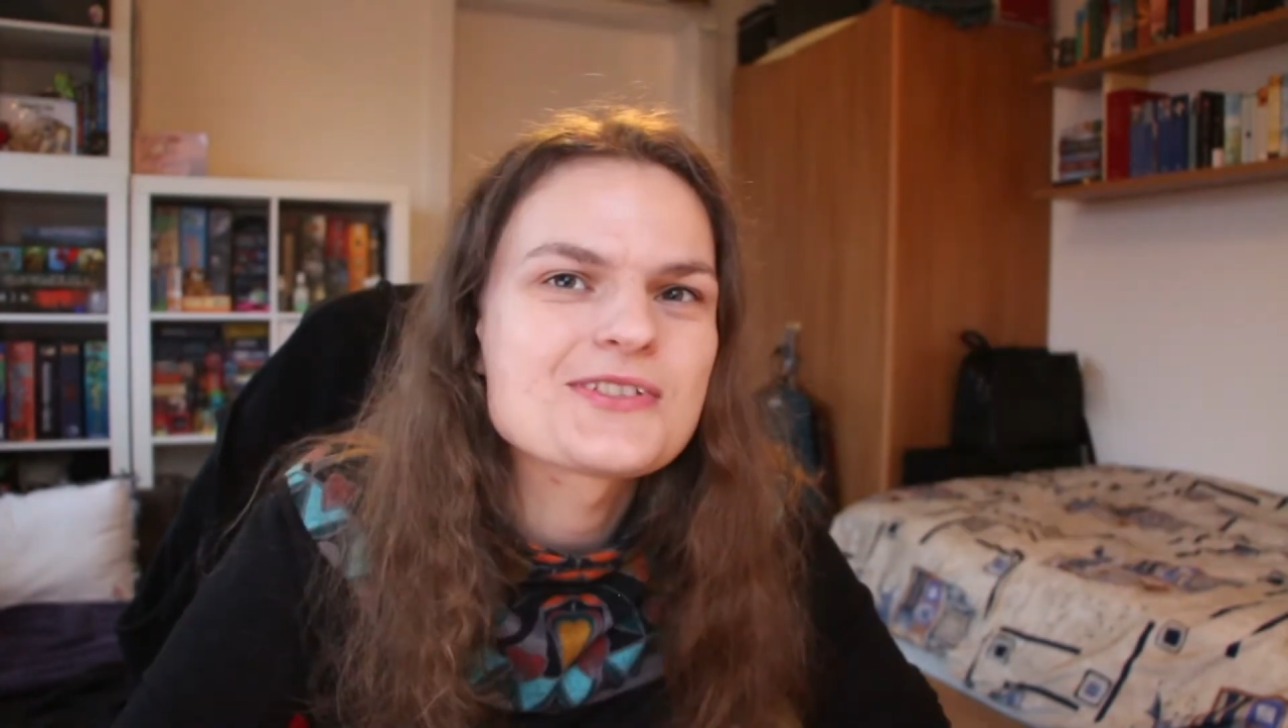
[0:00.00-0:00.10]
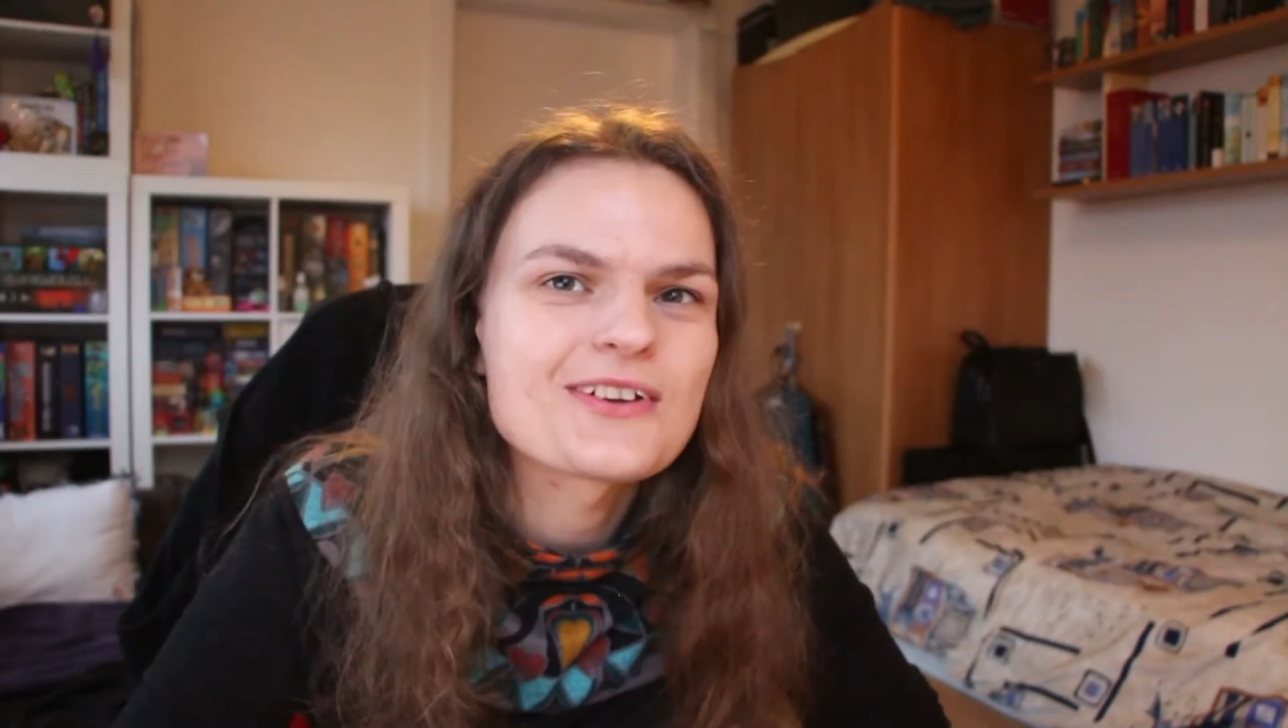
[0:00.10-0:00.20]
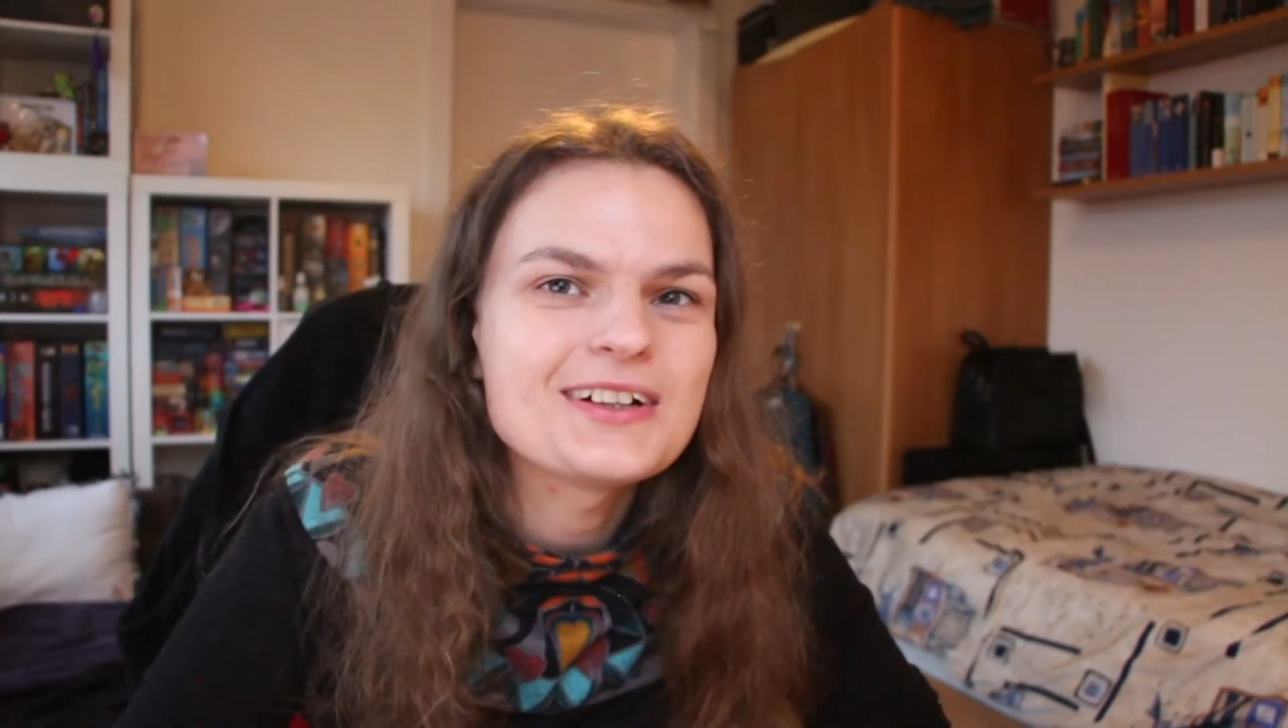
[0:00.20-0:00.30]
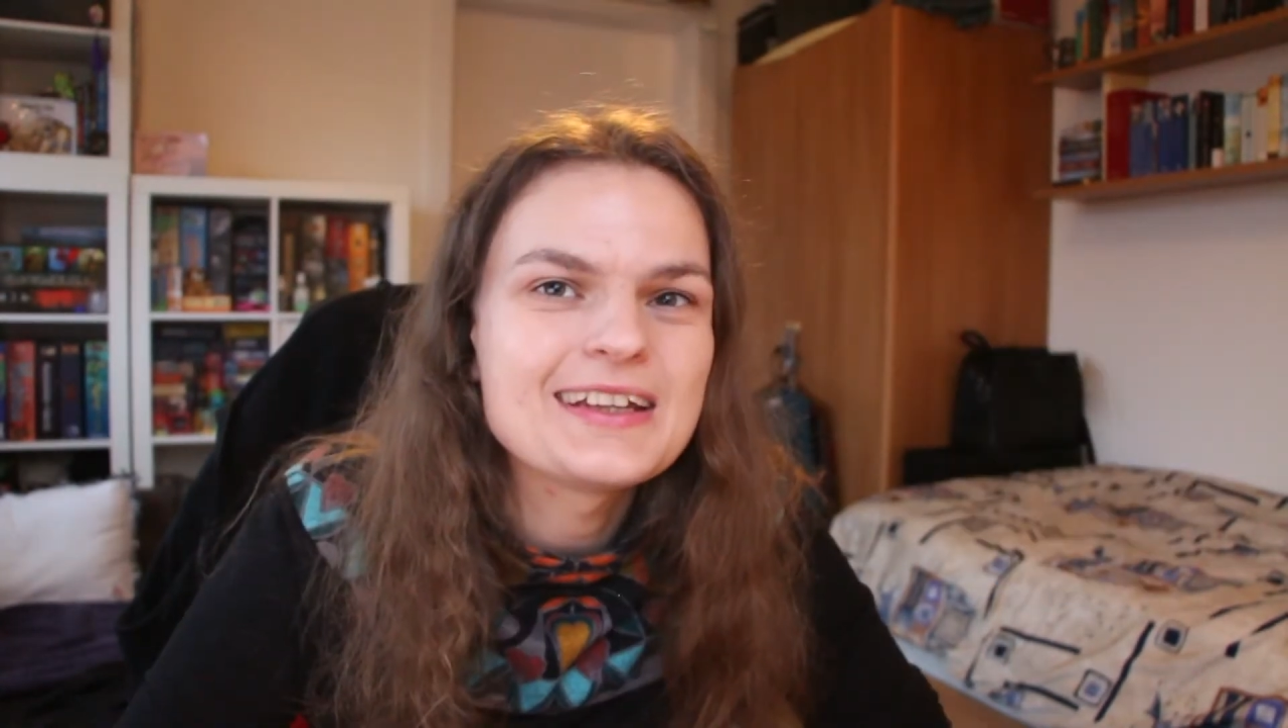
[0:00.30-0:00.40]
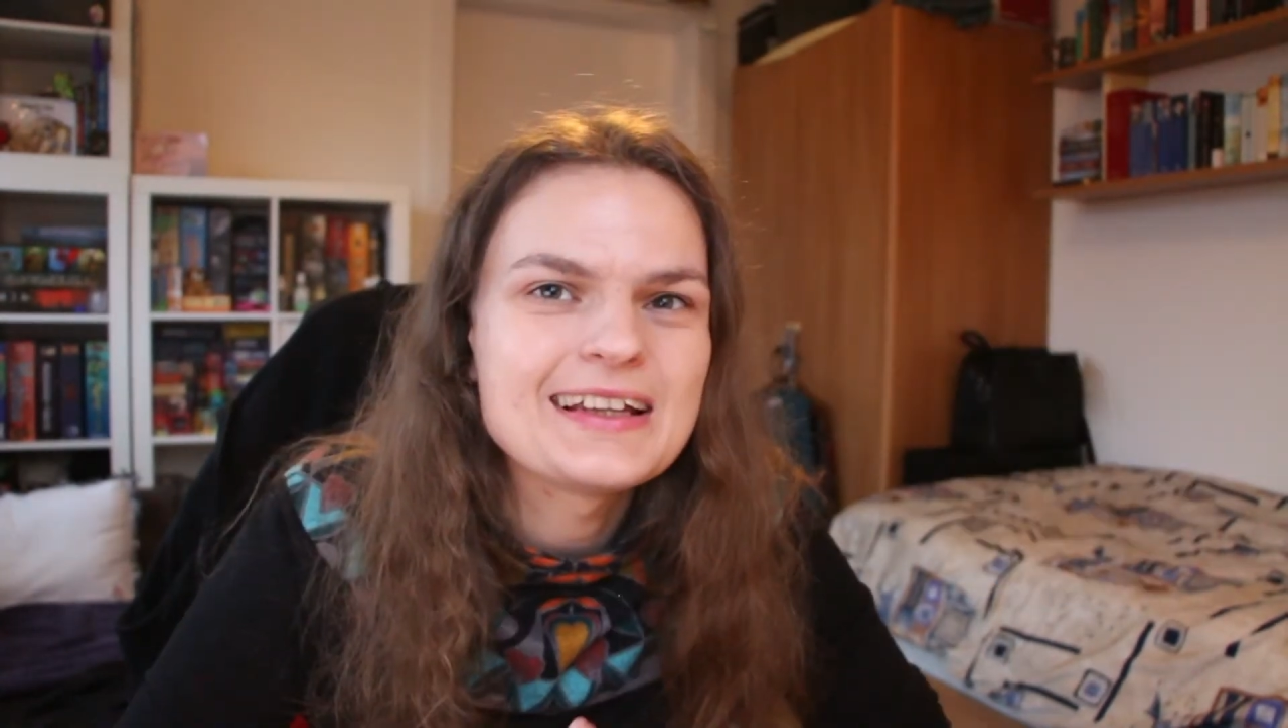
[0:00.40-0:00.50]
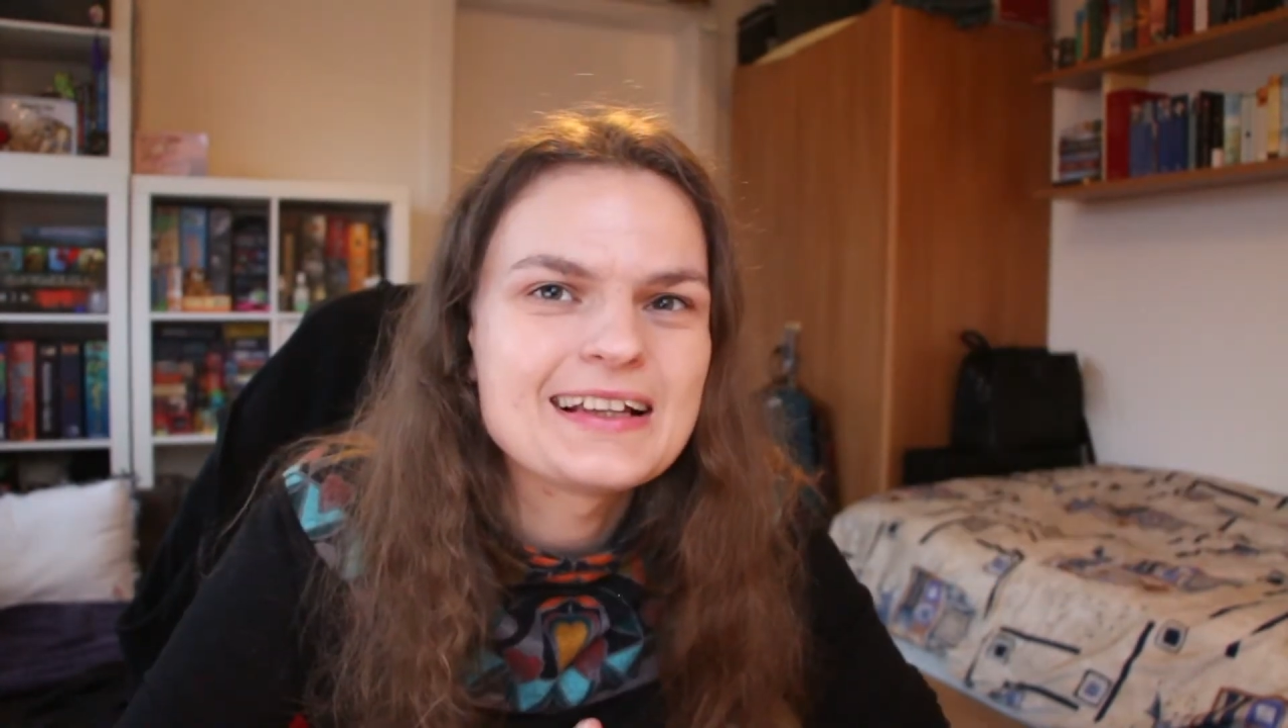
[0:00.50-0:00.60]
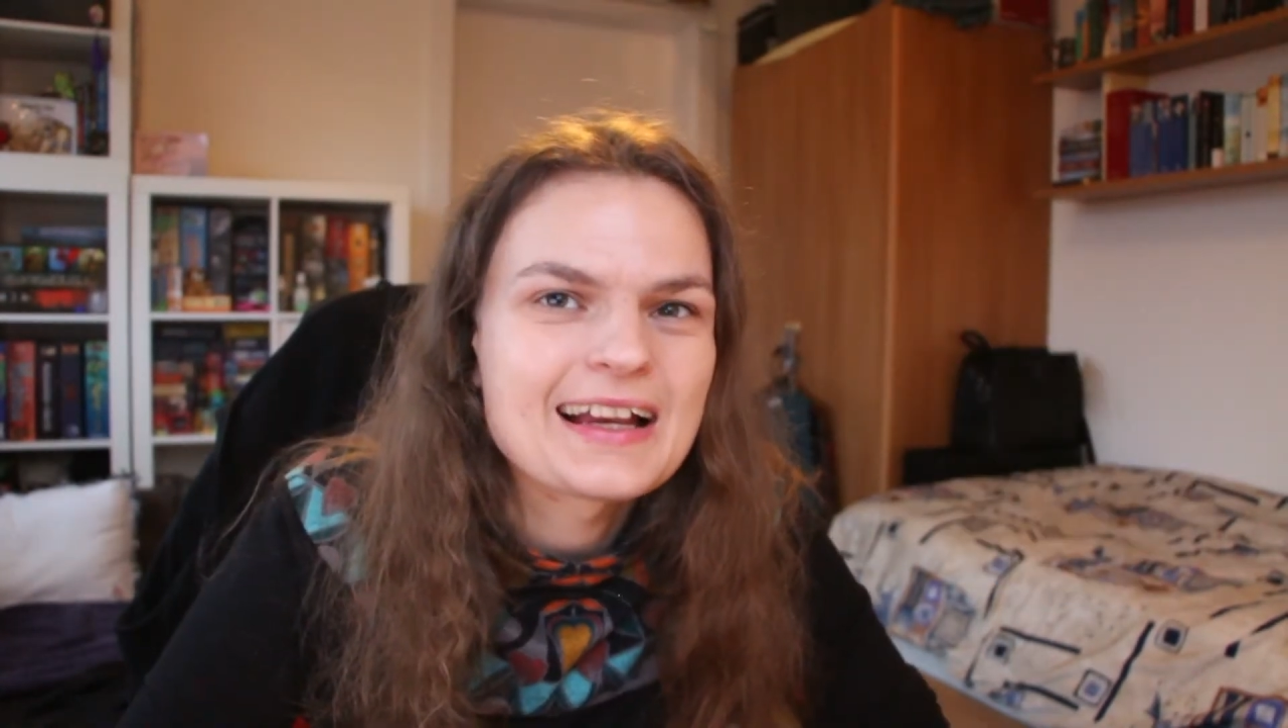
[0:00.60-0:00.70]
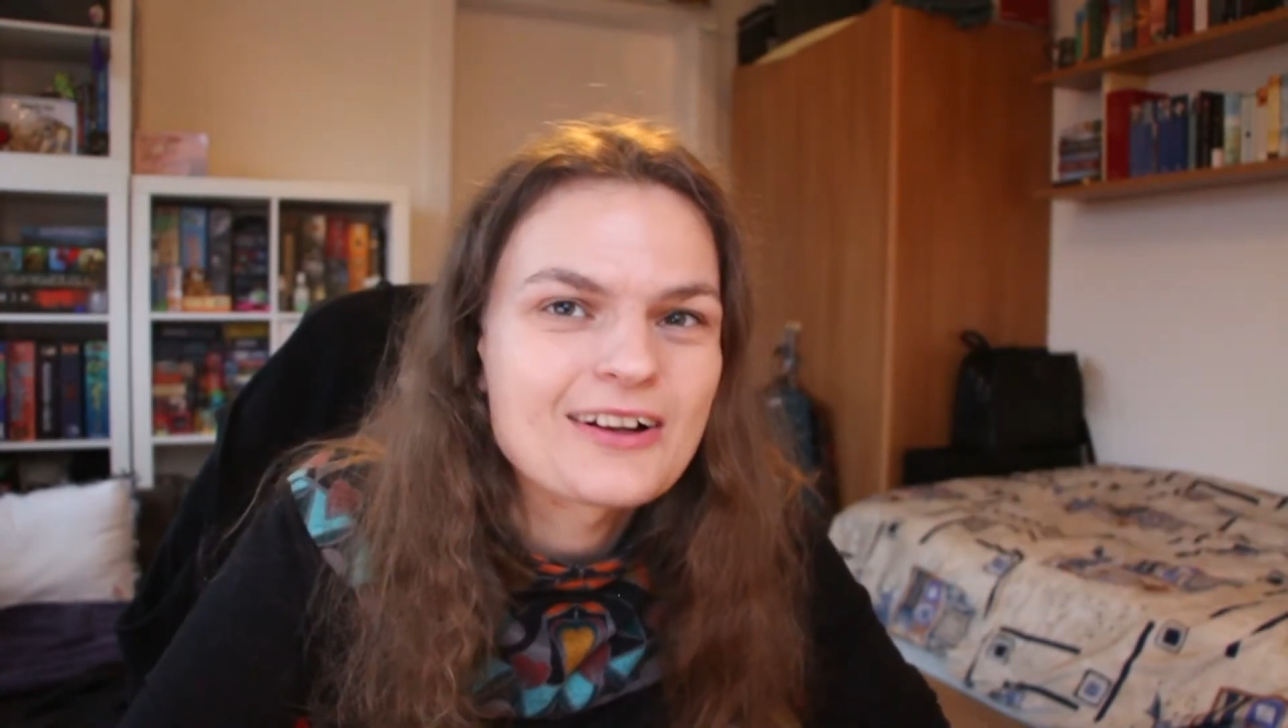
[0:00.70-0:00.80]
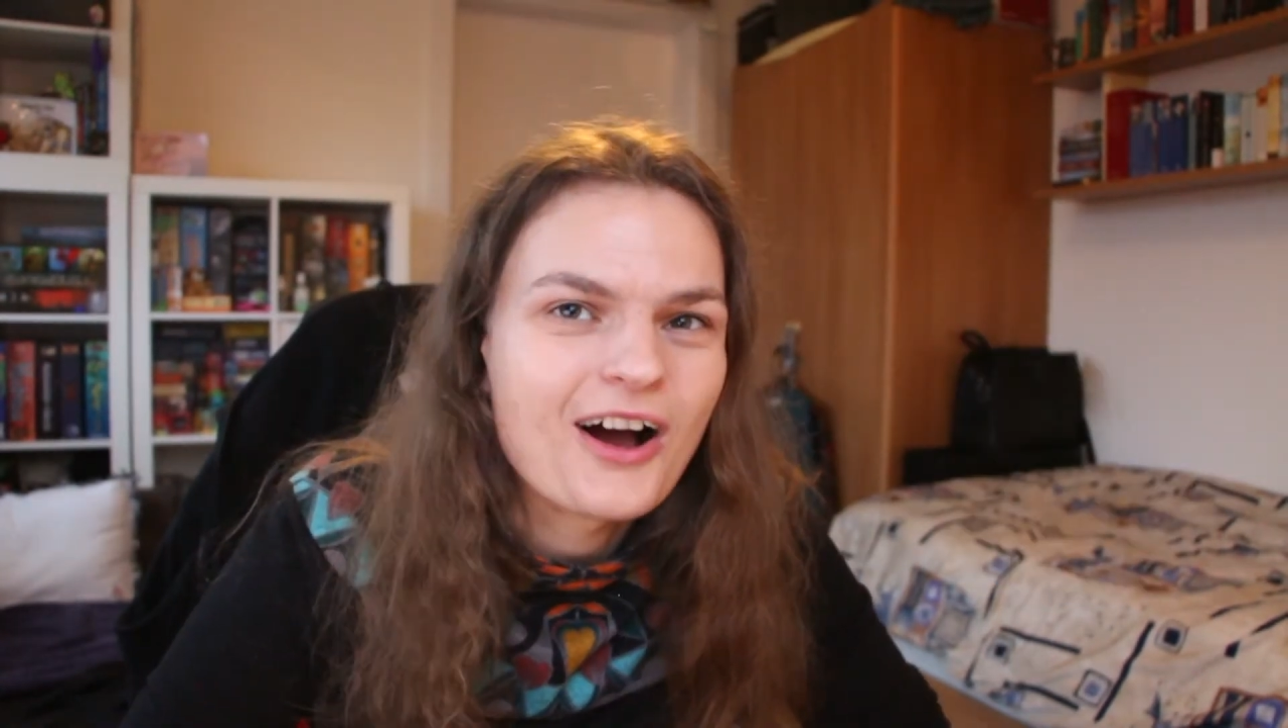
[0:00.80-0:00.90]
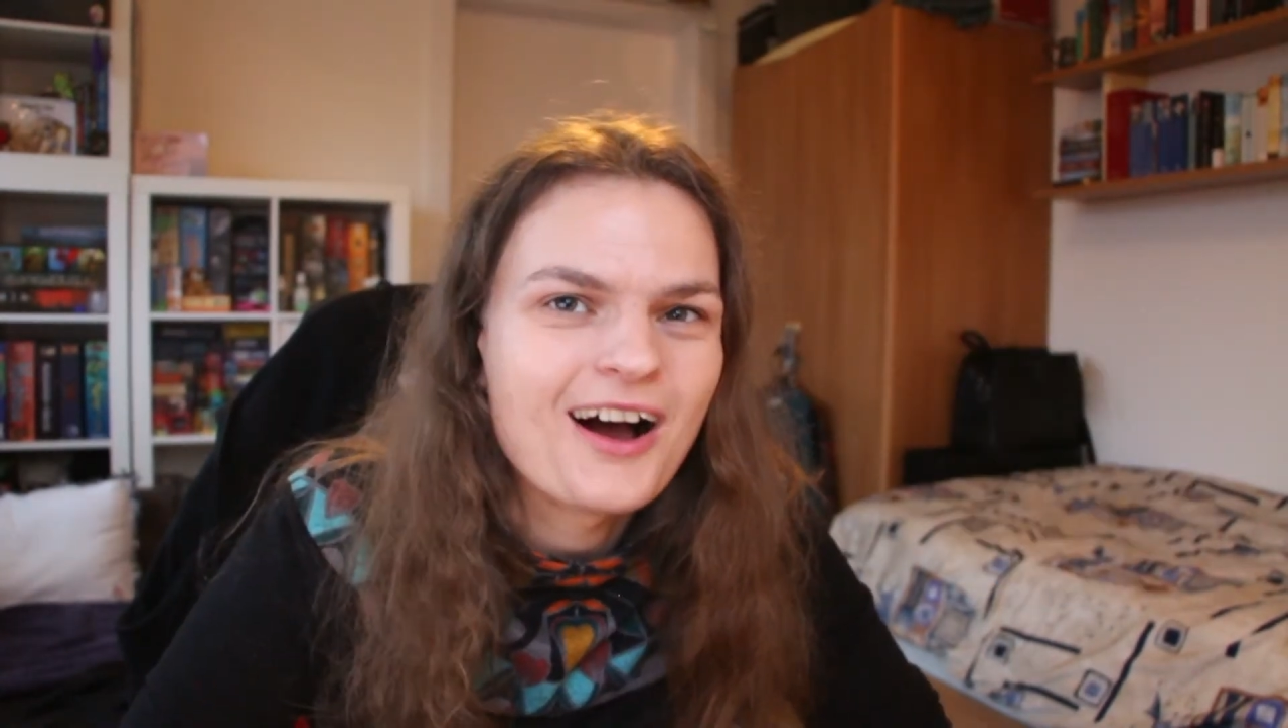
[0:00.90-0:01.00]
starting like